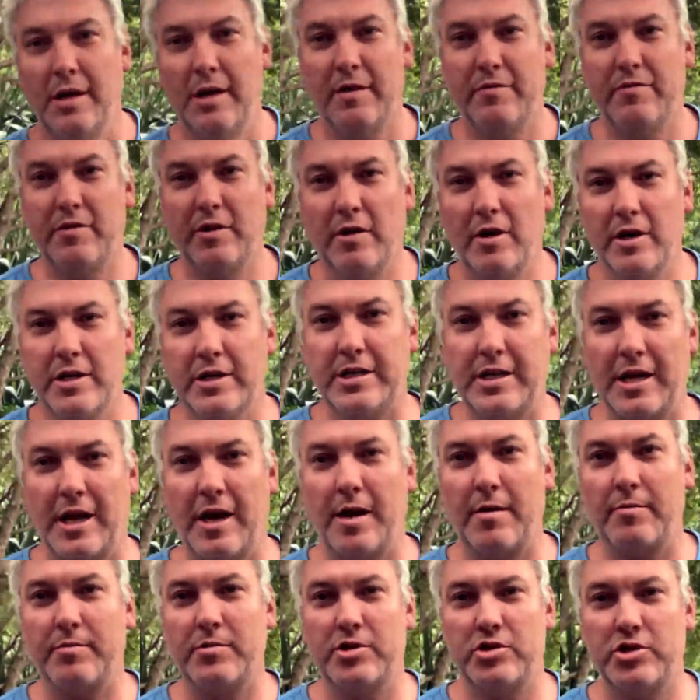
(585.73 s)
If you'd like to
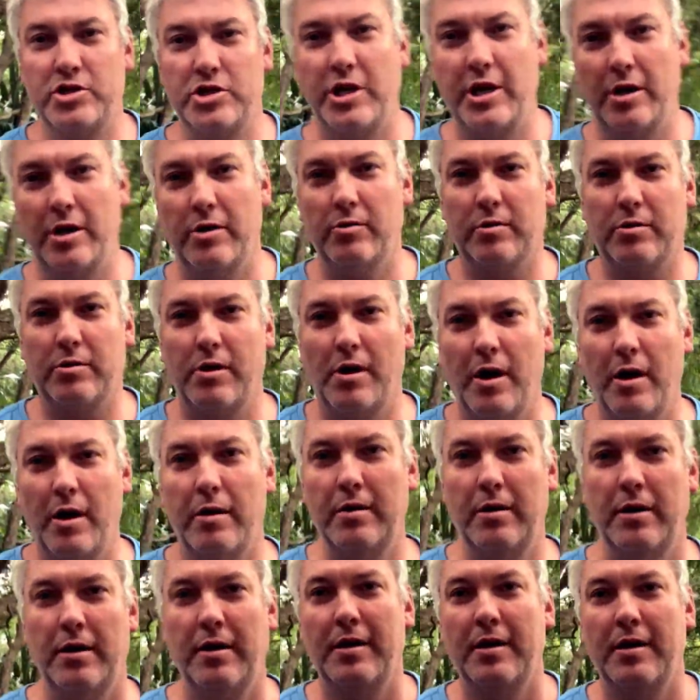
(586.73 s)
help this channel grow,
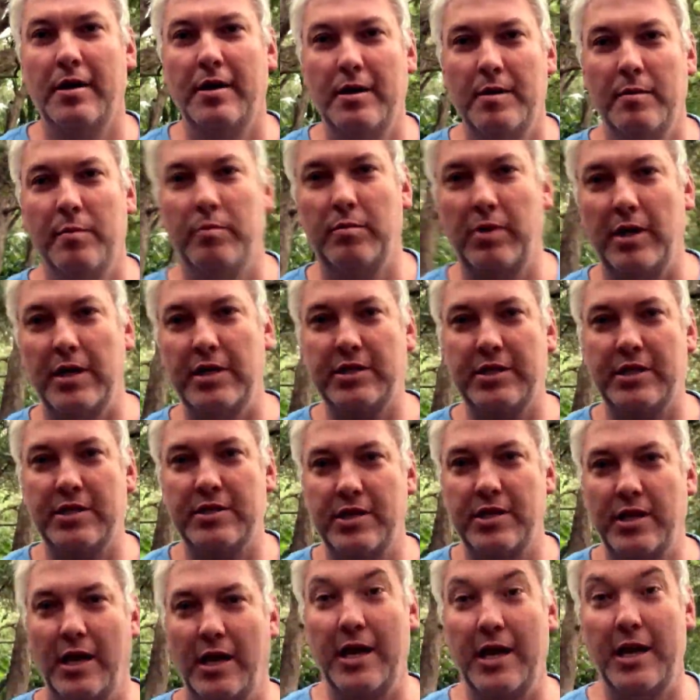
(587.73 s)
please
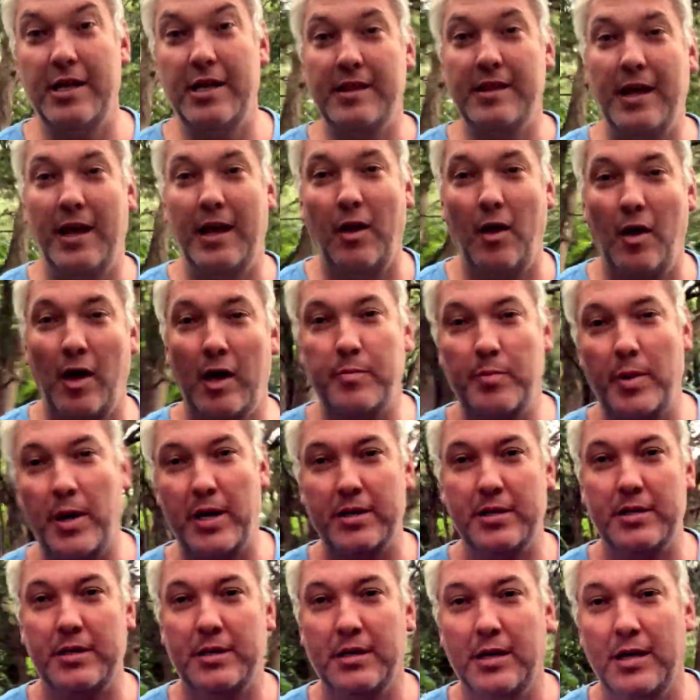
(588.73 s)
consider hitting that like button,